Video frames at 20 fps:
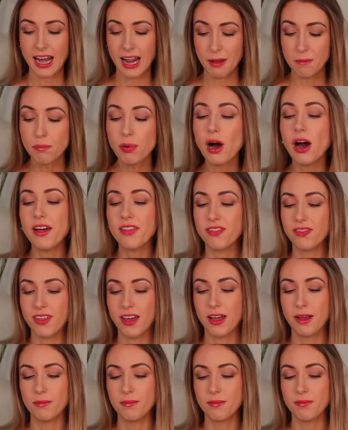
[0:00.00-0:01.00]
And I bought
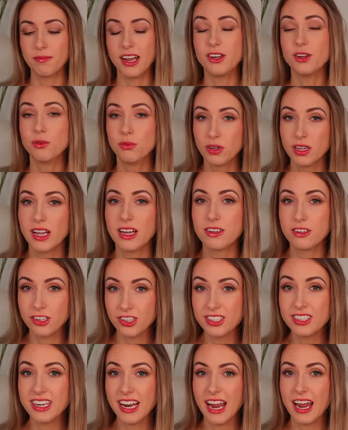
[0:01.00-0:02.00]
them, and you will
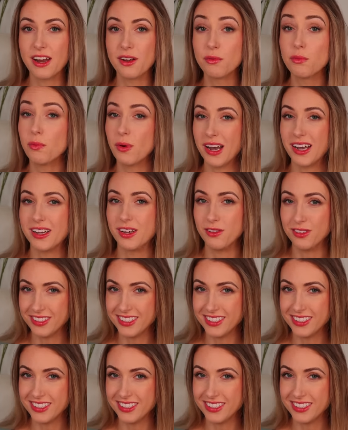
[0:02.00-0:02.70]
understand when you